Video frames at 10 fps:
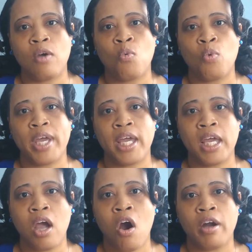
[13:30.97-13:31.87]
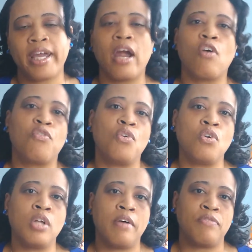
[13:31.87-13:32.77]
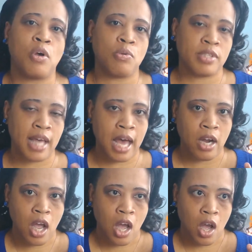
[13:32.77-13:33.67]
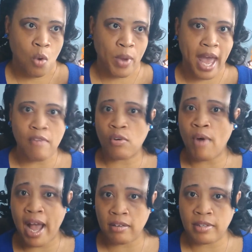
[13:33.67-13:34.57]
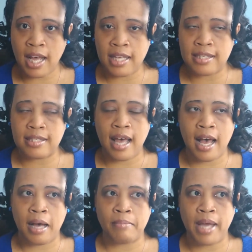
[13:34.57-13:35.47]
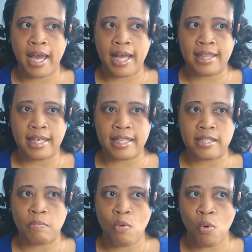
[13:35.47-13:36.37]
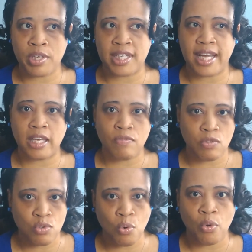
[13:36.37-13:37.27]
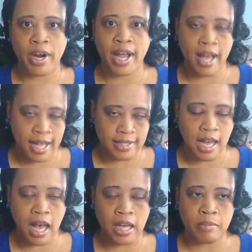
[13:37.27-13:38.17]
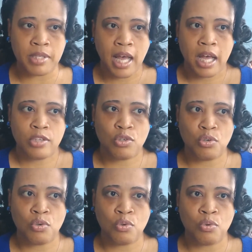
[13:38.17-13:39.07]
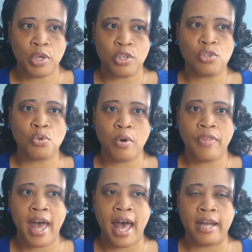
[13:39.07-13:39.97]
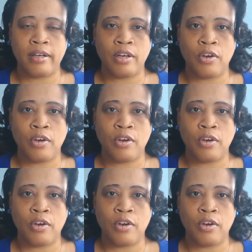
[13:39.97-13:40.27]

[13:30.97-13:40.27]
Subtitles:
we are careful of those that we have around us. And I think it's important to take inventory at times to ensure that,